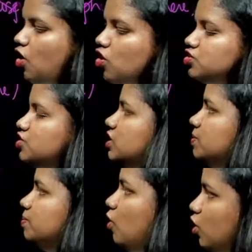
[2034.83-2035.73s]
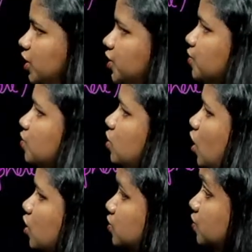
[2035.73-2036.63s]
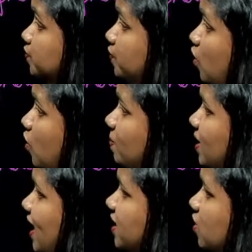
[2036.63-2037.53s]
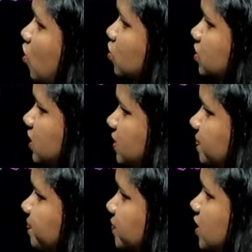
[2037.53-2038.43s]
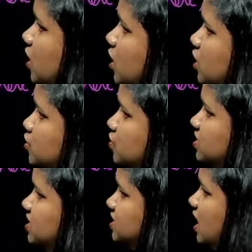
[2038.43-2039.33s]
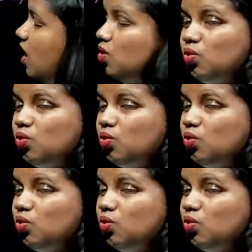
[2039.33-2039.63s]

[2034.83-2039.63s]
oxygen molecule to form an O3. So this is how